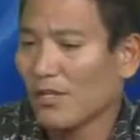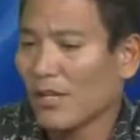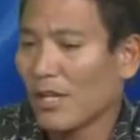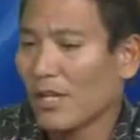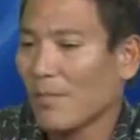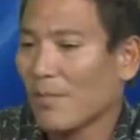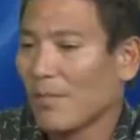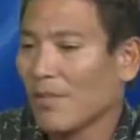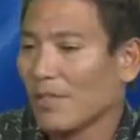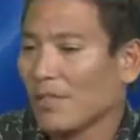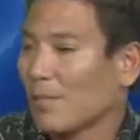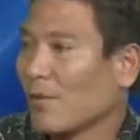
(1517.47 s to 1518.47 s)
time
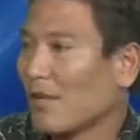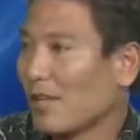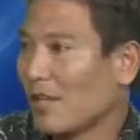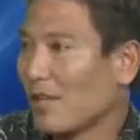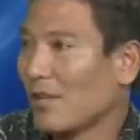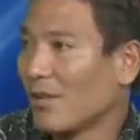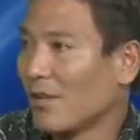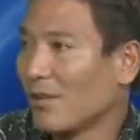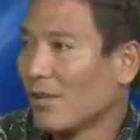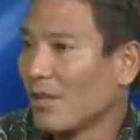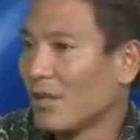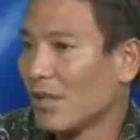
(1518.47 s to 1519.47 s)
that's spent
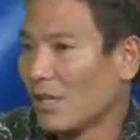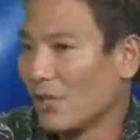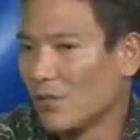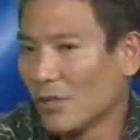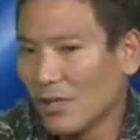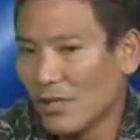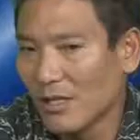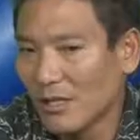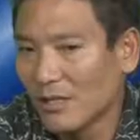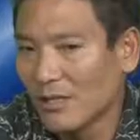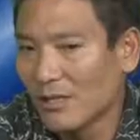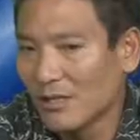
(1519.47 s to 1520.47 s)
here is really an
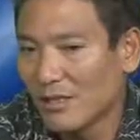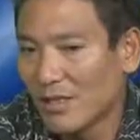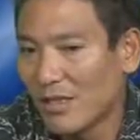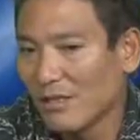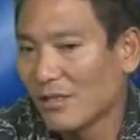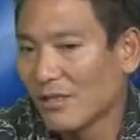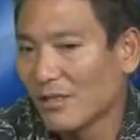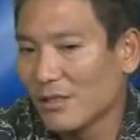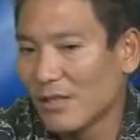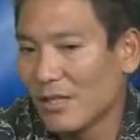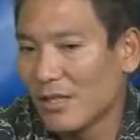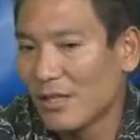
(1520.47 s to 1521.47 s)
intense